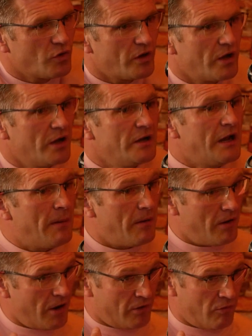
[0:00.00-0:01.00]
you know,
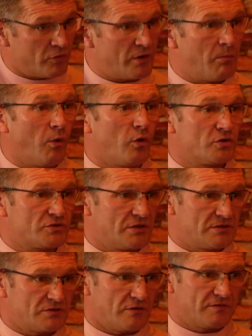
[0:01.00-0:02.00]
around the
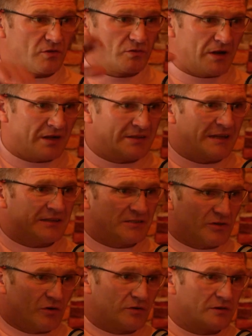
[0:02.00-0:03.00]
emotional stuff. No, not the
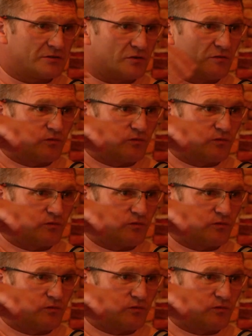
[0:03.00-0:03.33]
external